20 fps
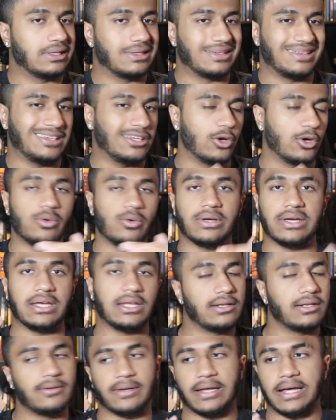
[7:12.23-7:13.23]
you know,
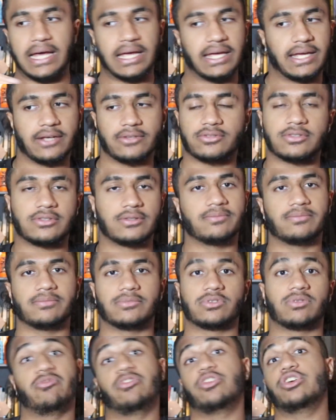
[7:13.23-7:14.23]
in, I guess,
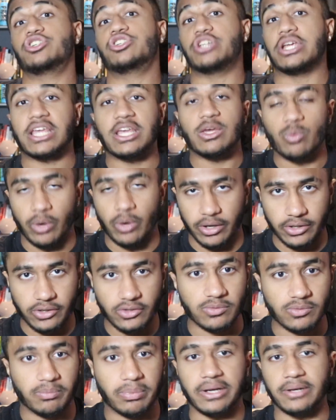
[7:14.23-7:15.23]
some very shaky waters,
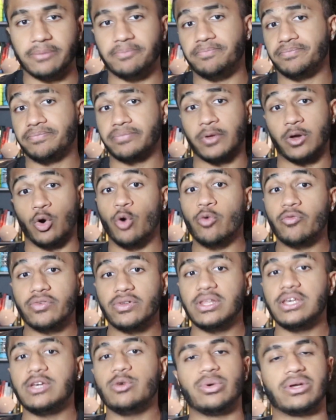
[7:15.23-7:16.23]
but
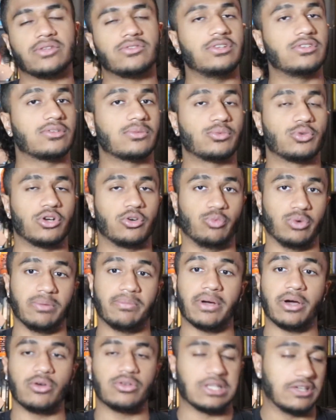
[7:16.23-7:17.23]
hopefully we can see some sort of
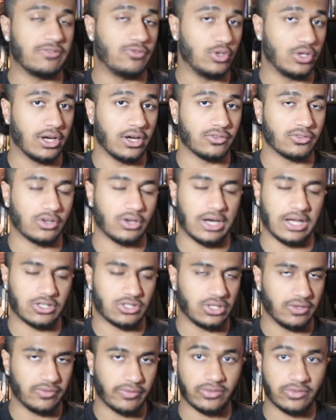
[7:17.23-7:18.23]
rebound if you guys are actually
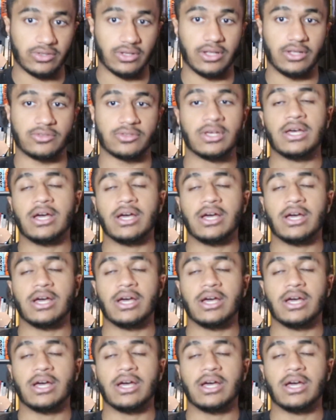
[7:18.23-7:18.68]
investing in this.